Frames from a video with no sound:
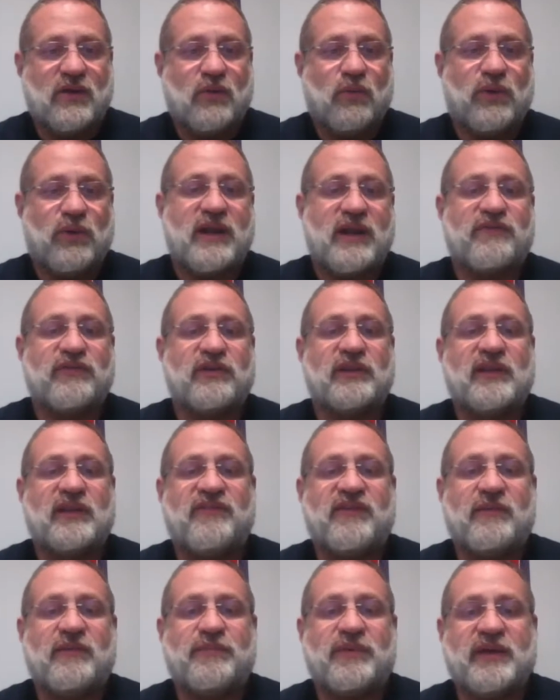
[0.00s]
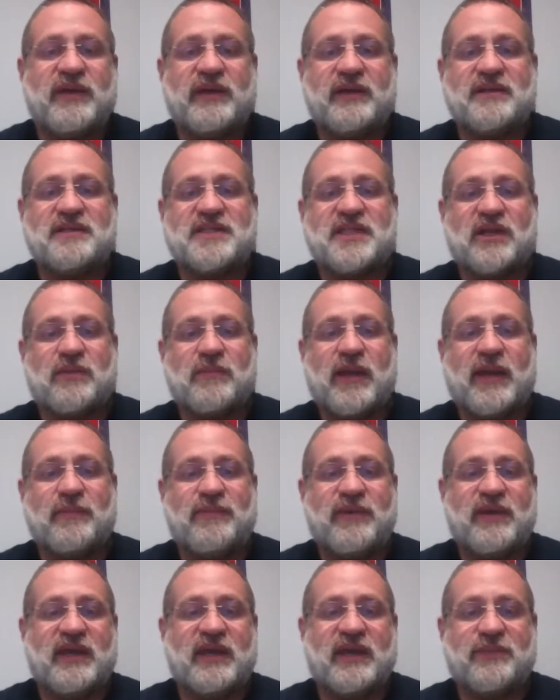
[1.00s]
Whatever living beings there may
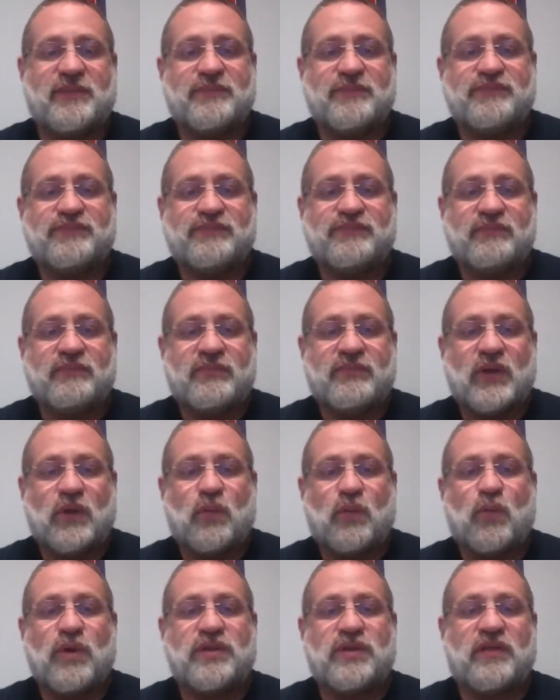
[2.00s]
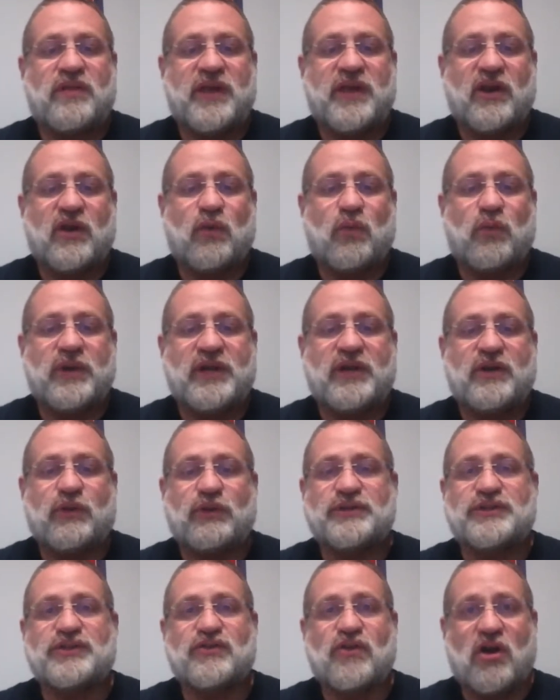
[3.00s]
be, whether they are weak
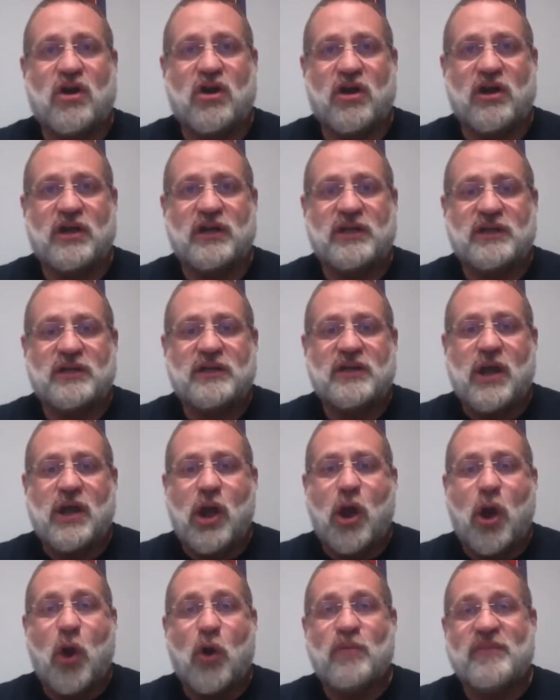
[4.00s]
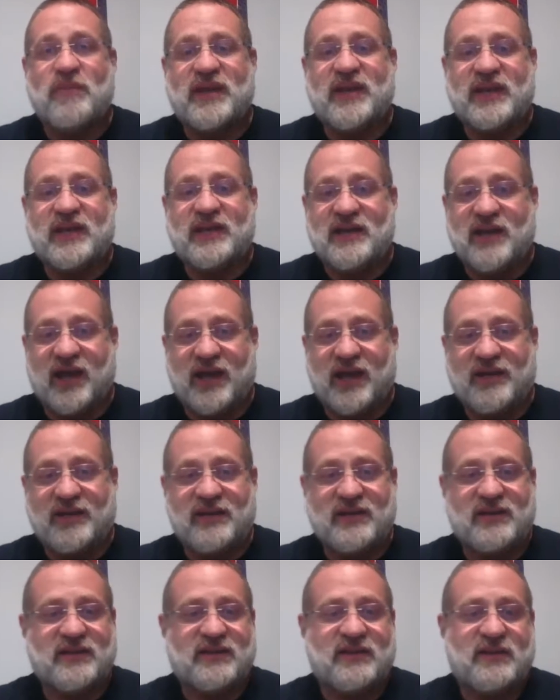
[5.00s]
or strong, omitting
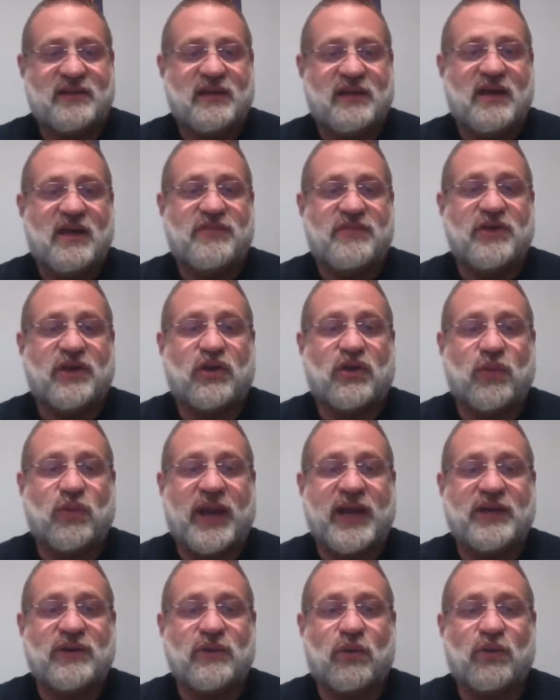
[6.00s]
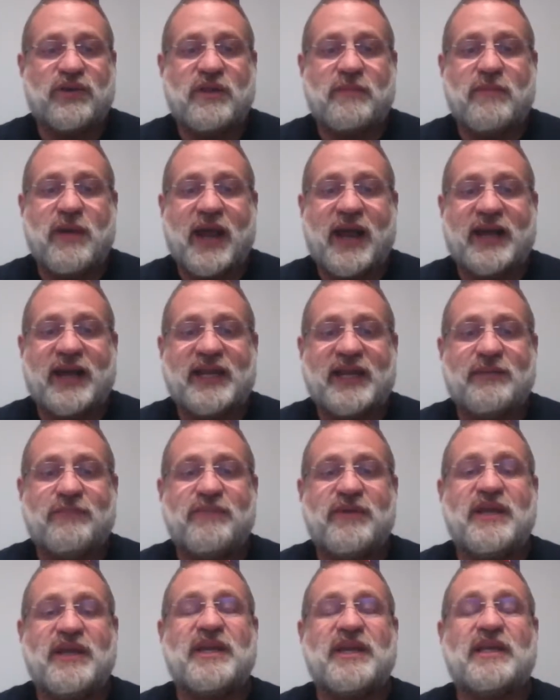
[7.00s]
none, the great or the mighty,
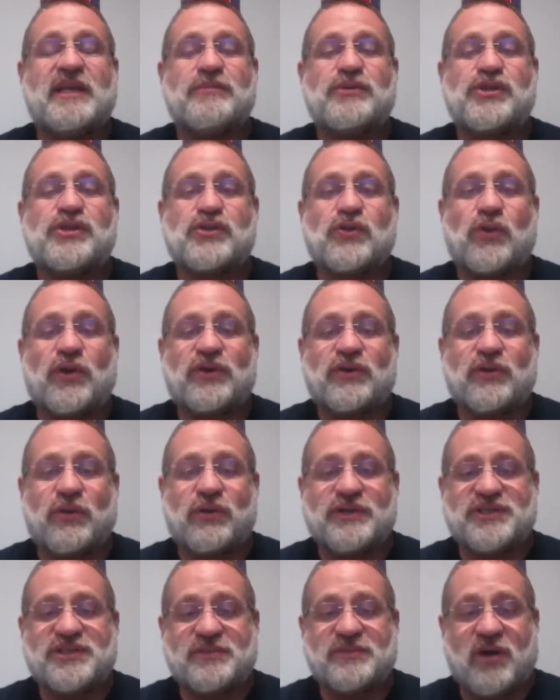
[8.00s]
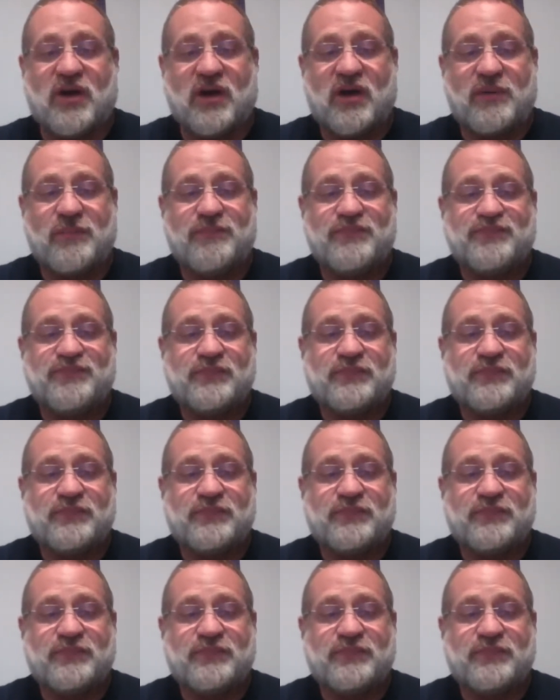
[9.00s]
medium, short, or small,